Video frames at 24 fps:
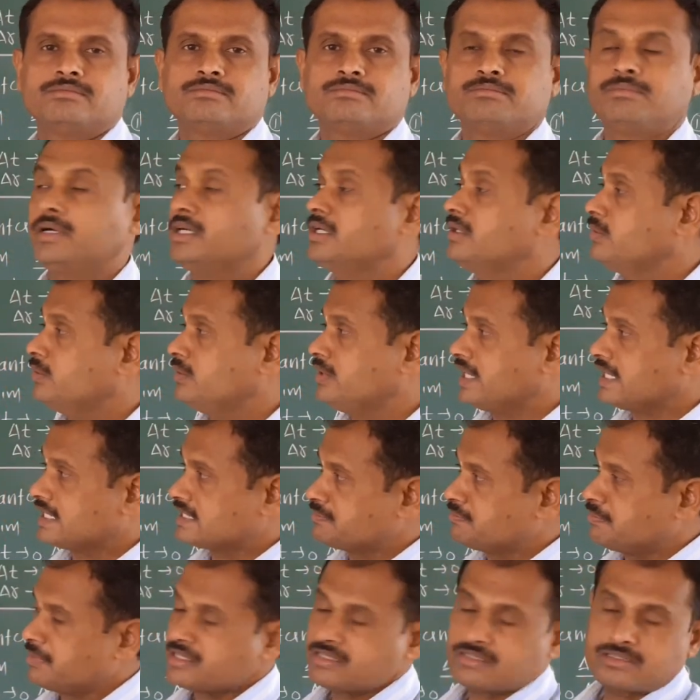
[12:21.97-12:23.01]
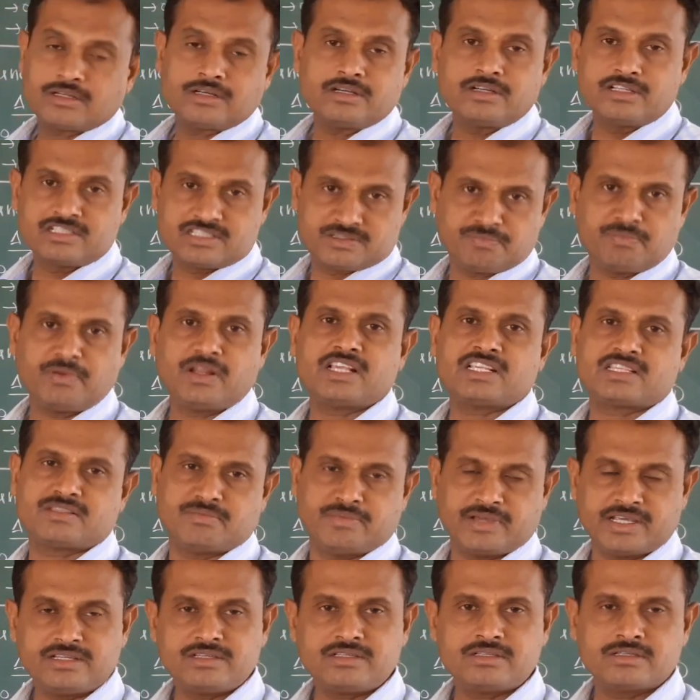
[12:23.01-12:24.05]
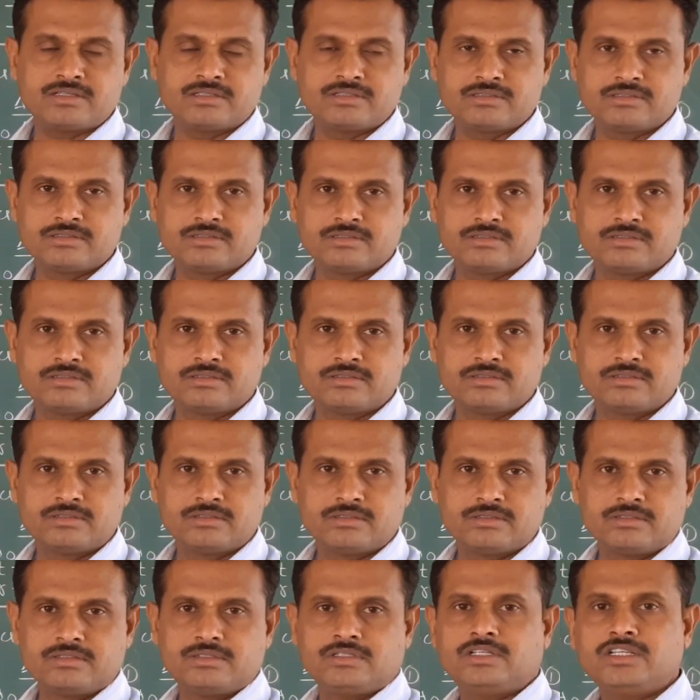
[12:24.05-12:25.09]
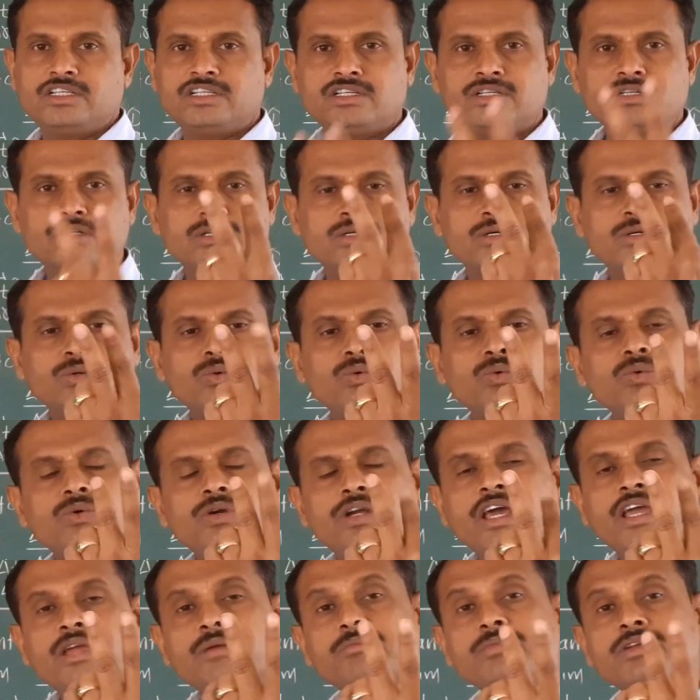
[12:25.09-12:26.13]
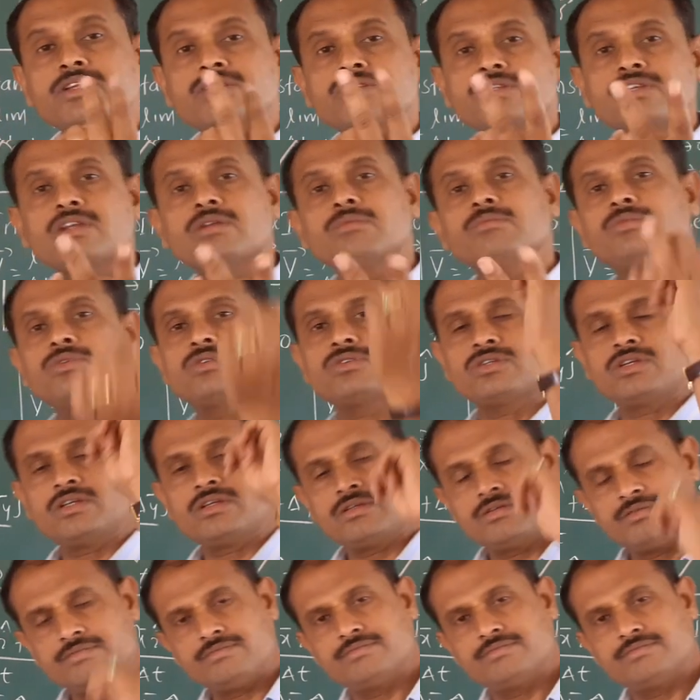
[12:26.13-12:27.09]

But we express the displacement in 2 dimension motion.